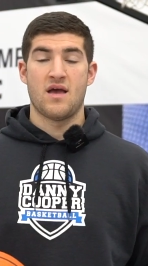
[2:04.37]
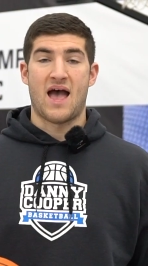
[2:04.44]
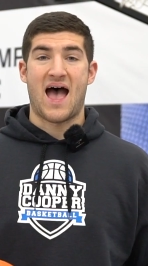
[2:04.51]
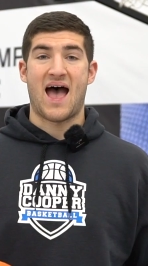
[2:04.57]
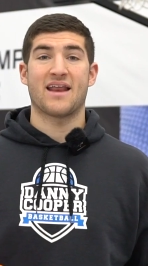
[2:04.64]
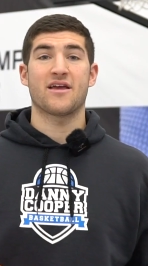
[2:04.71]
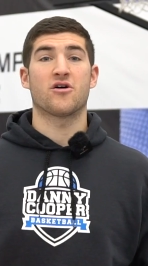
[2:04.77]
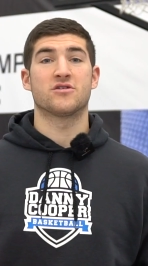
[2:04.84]

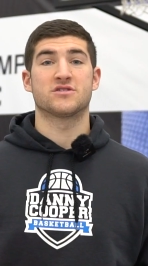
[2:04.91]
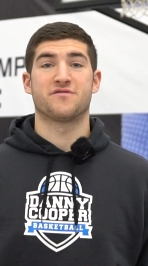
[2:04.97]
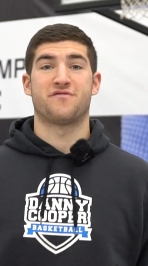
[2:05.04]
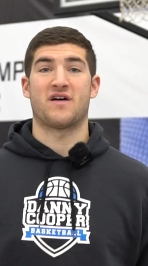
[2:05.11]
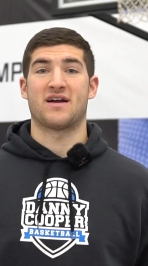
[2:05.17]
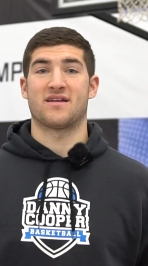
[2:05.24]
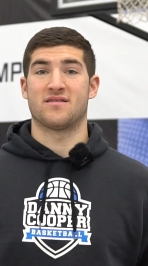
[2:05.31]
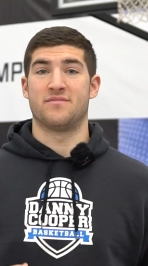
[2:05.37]
Adding on to
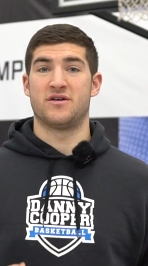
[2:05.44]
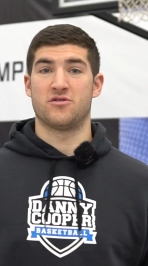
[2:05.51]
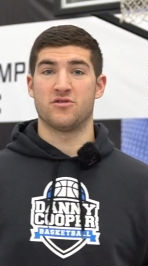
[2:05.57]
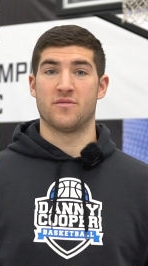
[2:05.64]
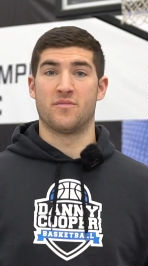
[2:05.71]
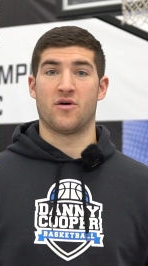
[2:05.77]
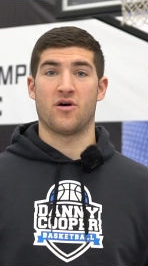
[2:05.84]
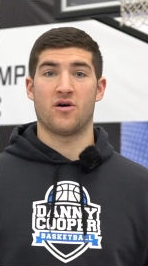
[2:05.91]
finding the middle of
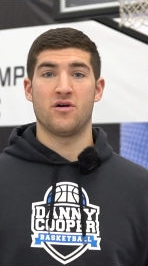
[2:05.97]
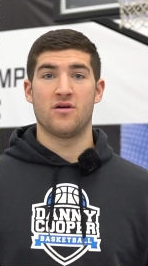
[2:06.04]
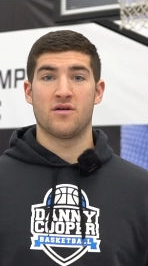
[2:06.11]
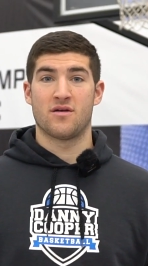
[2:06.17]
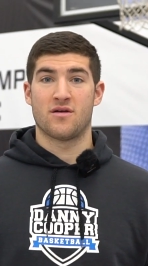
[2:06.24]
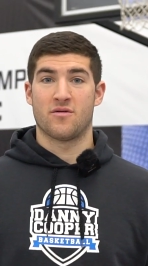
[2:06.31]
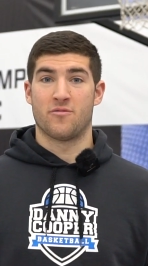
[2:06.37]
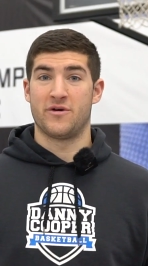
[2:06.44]
the ball,
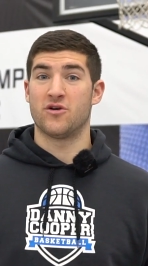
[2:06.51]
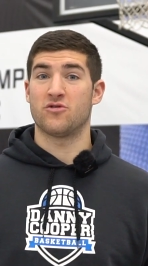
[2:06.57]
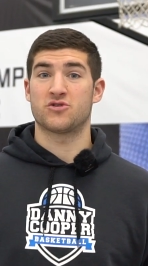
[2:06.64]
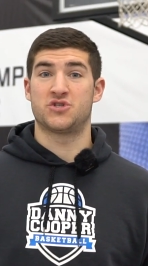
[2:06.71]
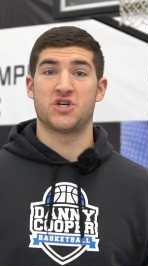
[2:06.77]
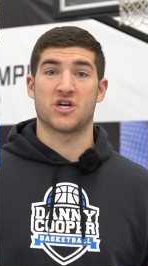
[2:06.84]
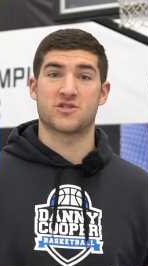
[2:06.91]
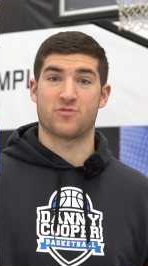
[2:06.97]
we
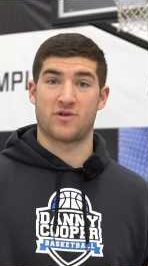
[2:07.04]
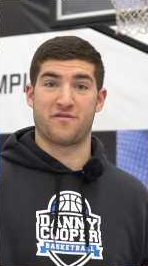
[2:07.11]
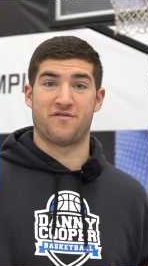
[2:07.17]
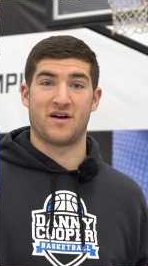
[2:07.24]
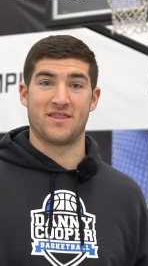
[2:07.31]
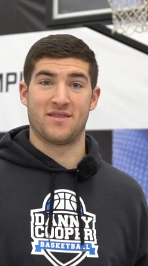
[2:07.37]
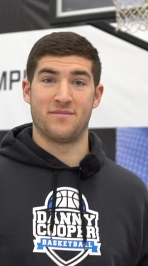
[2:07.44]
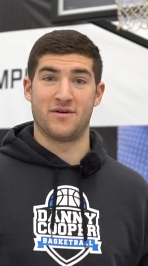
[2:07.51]
don't just wanna
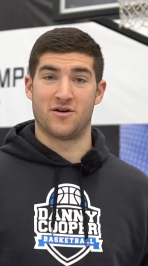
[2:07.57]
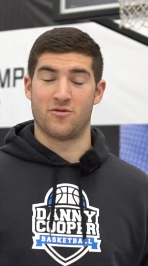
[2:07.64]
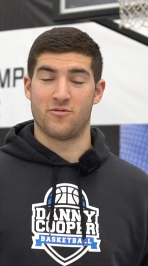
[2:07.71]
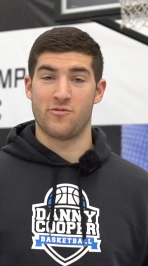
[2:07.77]
find the middle,